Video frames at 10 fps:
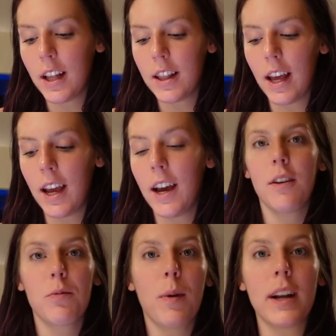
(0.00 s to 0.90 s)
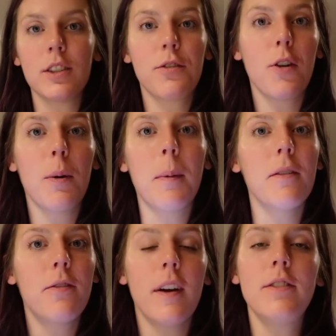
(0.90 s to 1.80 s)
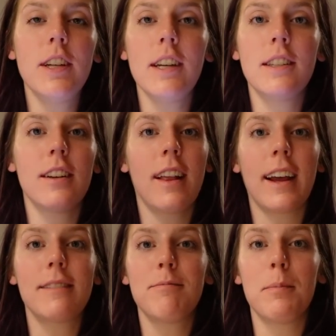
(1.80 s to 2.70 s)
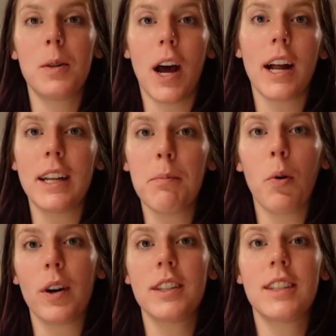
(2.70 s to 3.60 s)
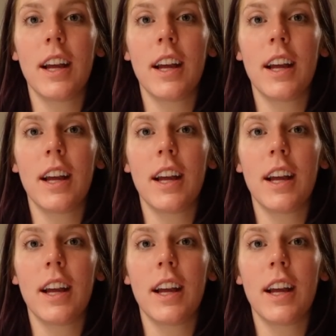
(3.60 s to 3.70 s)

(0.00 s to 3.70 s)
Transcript: they range from 50 to like 90 points.